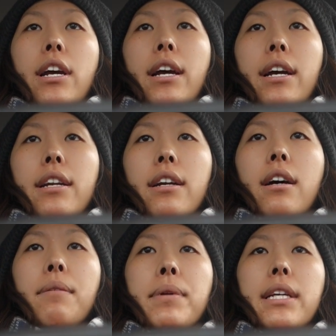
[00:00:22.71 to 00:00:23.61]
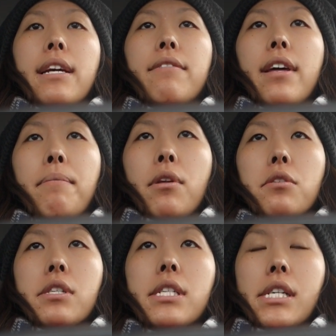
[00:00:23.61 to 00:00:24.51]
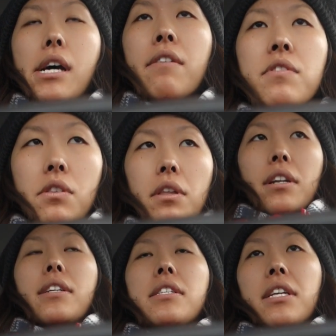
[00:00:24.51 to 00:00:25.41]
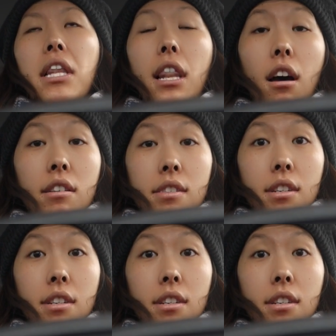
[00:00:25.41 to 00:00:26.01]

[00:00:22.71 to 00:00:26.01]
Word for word: and I'm gonna give them their stuff so that it doesn't get lost